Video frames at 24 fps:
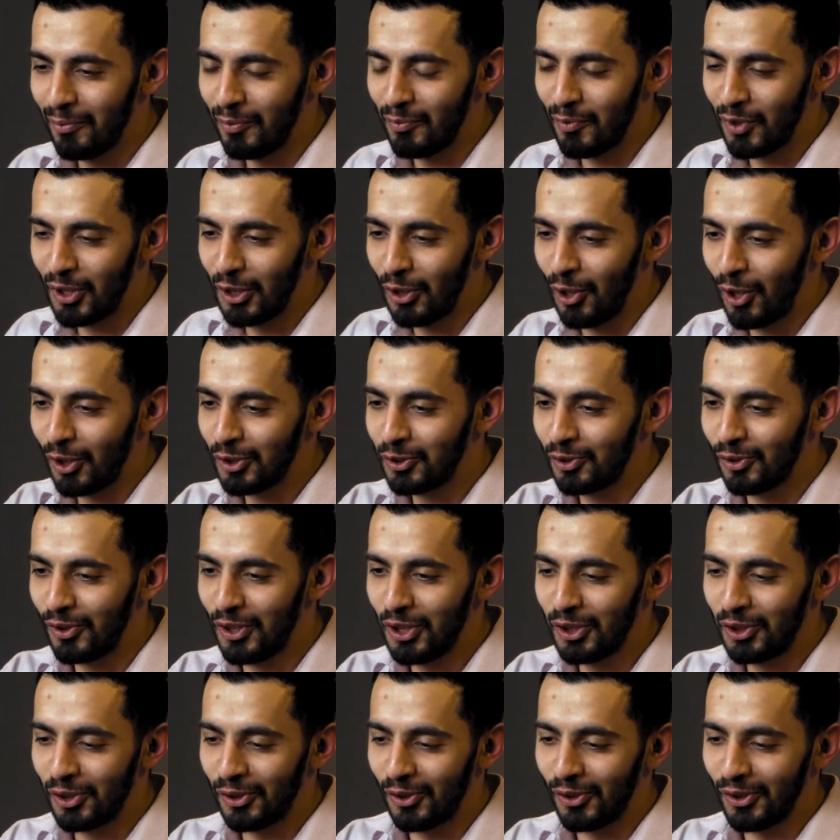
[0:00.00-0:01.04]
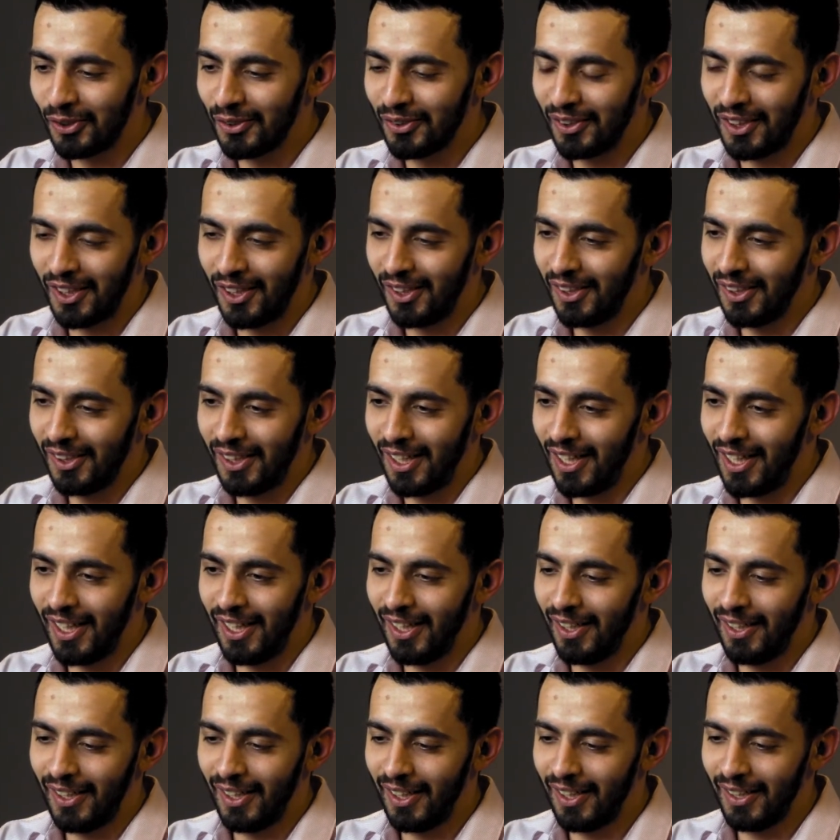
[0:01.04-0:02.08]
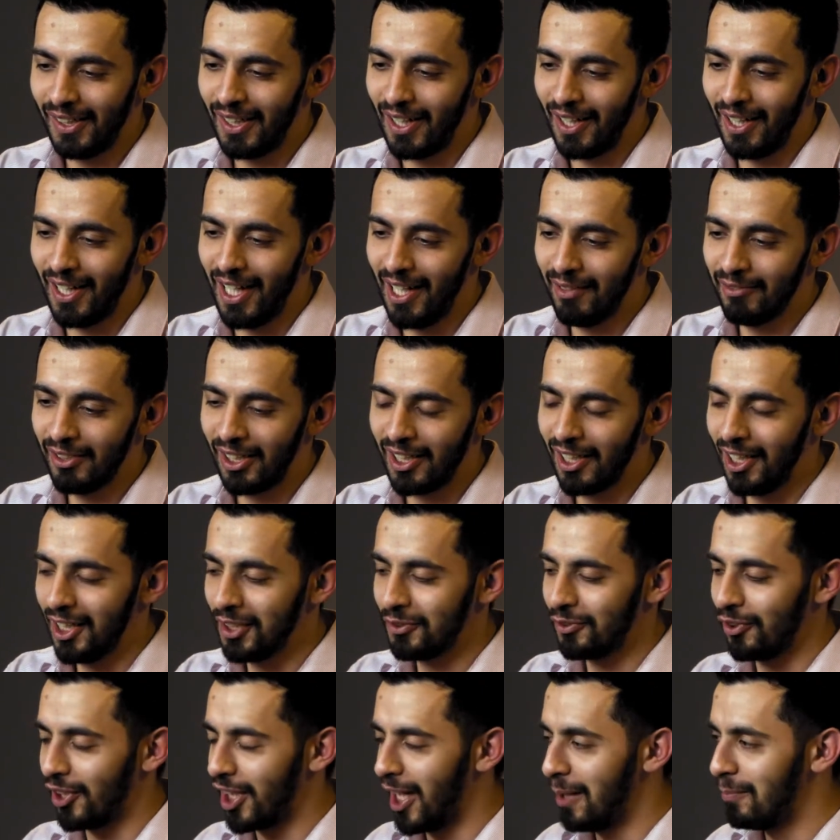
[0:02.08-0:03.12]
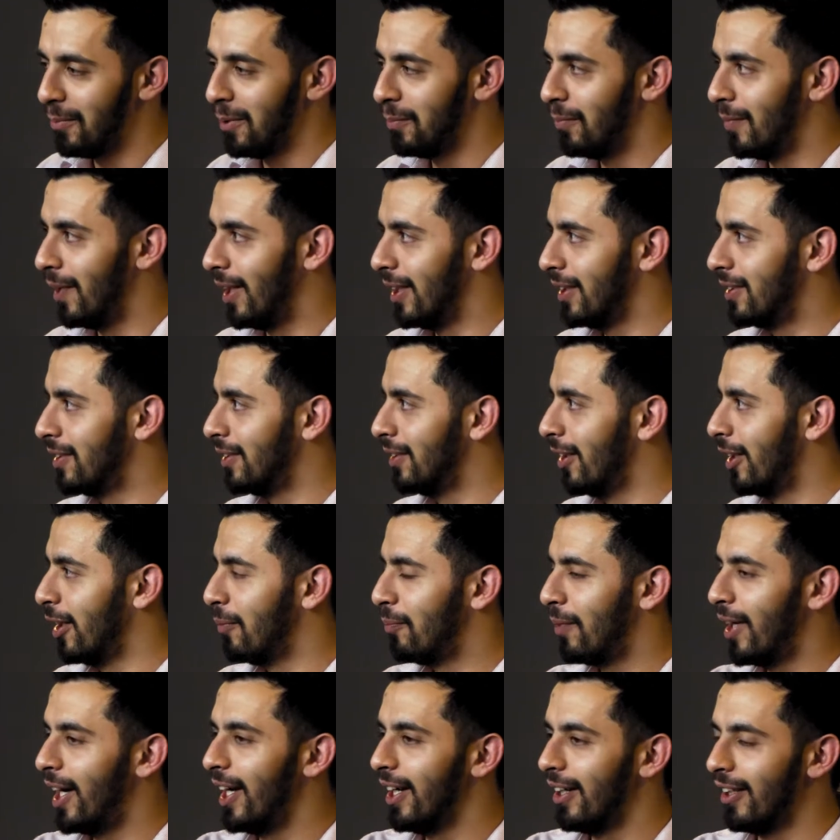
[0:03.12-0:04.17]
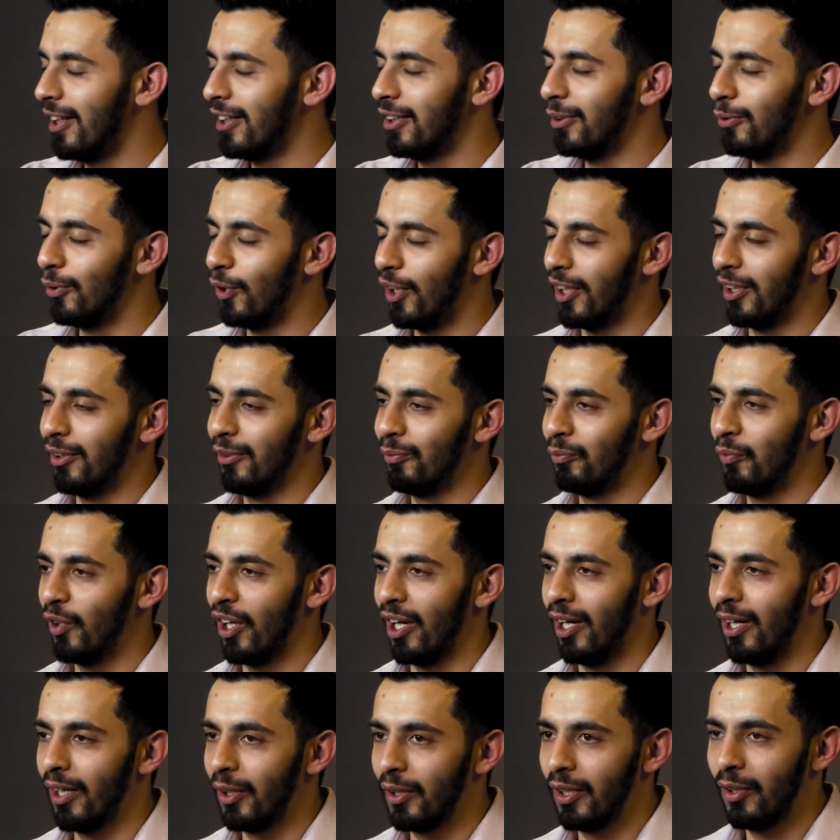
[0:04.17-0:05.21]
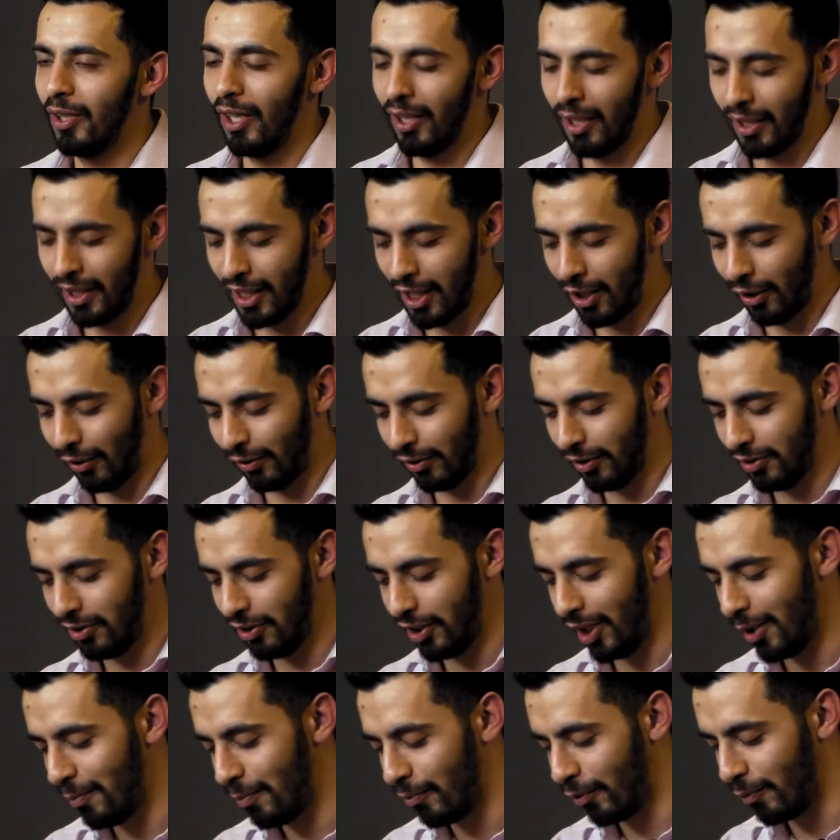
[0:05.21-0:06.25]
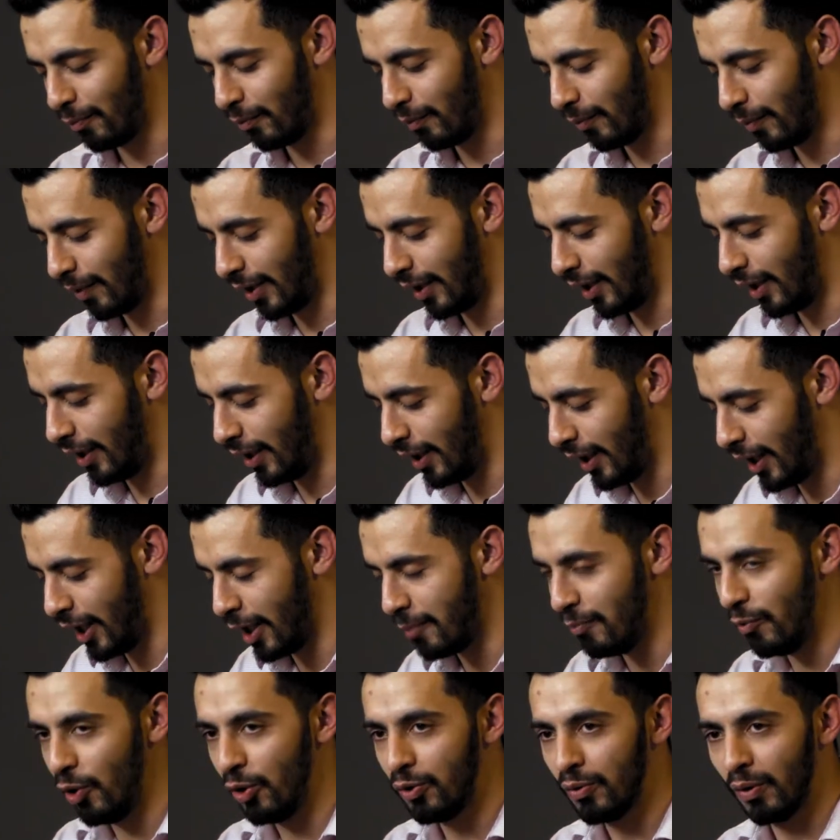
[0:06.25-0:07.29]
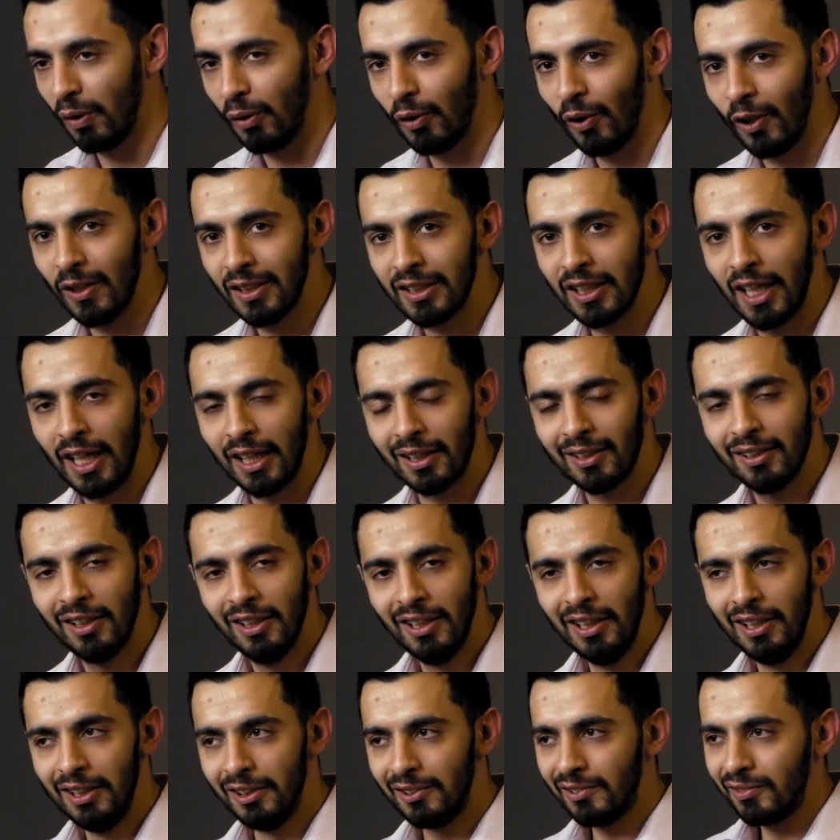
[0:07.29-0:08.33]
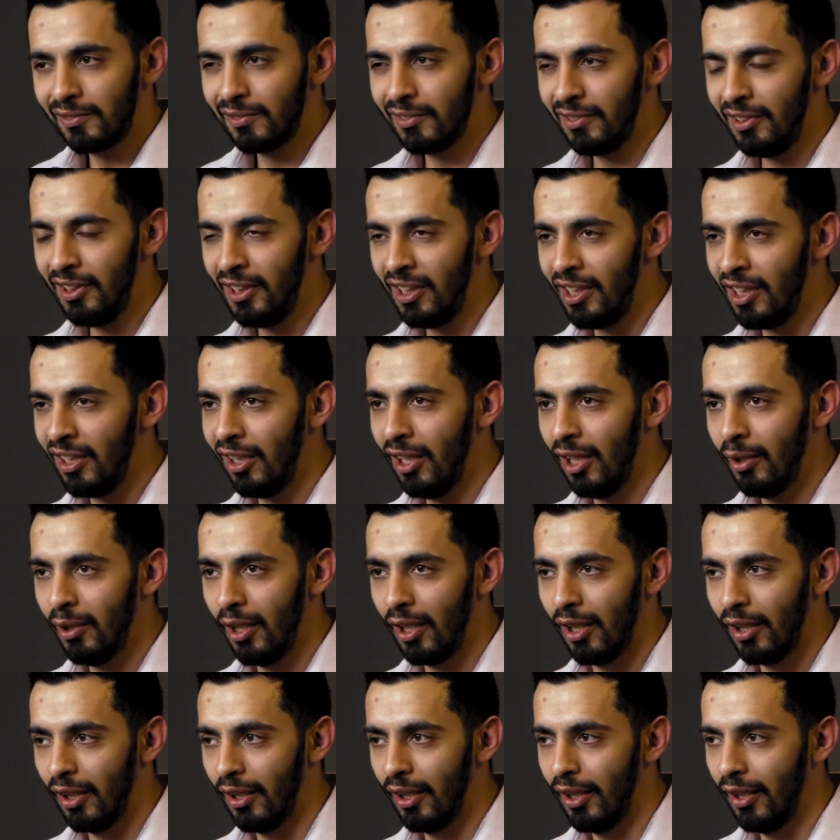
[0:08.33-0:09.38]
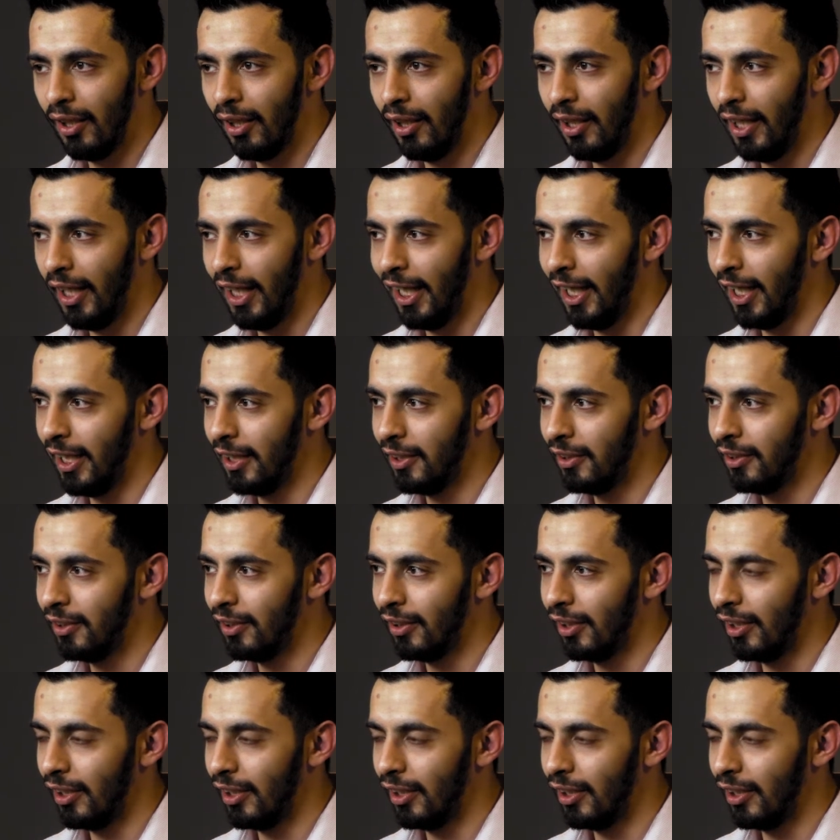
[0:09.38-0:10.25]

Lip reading: long story short, I have the cars for a couple of months, and then I buy another one. I get it on the cheap from a mutual contact. And